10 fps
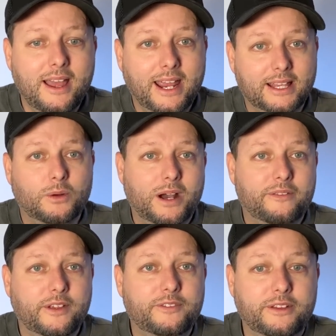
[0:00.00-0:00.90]
in the
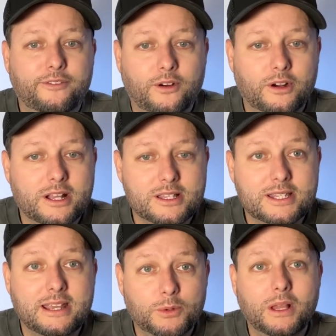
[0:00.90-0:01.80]
154, because
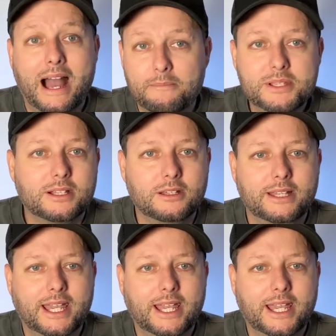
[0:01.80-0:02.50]
Tim will absolutely